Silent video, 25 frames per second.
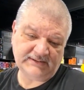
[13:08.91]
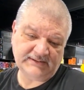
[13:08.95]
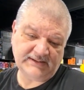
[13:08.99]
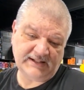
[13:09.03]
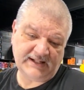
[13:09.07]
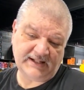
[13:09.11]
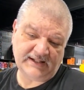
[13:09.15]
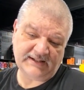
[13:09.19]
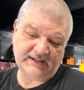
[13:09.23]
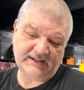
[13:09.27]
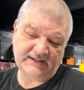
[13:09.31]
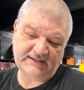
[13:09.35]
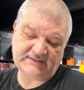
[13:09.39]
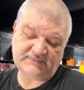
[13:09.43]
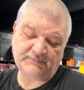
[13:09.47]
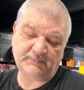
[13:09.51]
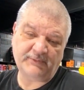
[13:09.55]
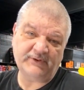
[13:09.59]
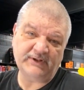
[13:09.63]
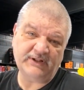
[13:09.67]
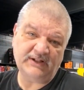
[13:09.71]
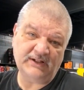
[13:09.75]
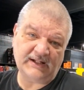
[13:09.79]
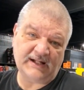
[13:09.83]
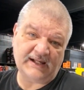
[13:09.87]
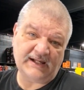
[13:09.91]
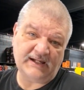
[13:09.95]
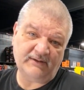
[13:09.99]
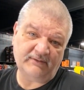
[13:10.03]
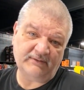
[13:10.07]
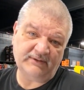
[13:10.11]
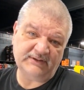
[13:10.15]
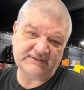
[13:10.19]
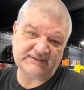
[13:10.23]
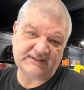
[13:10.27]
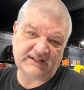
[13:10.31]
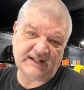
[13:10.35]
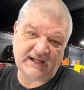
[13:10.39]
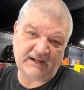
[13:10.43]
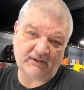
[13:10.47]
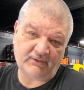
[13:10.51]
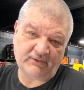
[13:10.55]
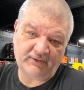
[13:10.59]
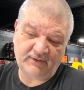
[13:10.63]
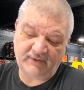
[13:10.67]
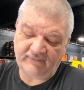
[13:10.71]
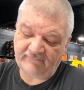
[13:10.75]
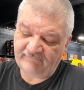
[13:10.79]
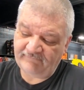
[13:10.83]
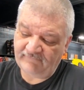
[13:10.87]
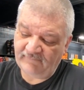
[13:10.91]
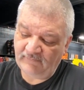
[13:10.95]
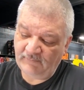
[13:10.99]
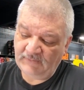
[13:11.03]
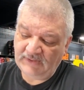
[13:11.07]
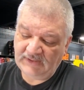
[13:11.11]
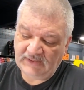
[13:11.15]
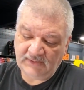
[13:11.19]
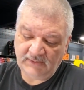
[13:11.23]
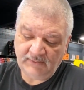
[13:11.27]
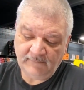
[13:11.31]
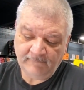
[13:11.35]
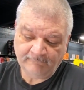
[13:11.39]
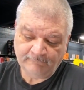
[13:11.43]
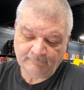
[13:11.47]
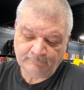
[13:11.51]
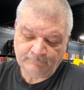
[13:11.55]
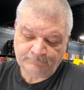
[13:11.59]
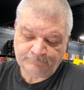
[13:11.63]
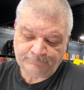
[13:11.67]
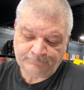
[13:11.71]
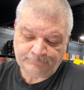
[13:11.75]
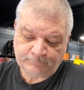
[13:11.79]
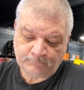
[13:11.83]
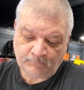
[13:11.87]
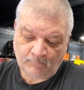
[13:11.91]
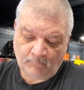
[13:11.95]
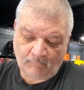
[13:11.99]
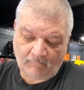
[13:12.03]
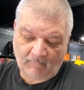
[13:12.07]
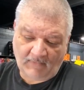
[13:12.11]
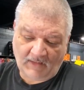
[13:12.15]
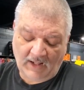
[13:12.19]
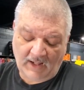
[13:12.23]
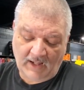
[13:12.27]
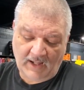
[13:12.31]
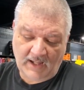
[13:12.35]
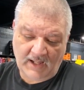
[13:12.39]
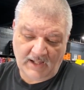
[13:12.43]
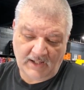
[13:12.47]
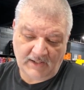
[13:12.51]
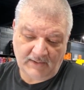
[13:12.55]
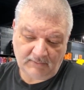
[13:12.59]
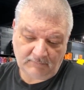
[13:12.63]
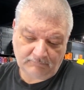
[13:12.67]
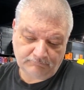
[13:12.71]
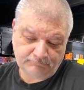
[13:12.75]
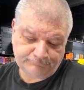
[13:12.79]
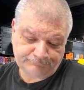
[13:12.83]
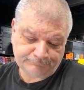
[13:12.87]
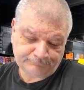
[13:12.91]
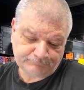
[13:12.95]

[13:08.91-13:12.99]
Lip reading: Yeah, it's pretty loud. It's loud enough for me. Has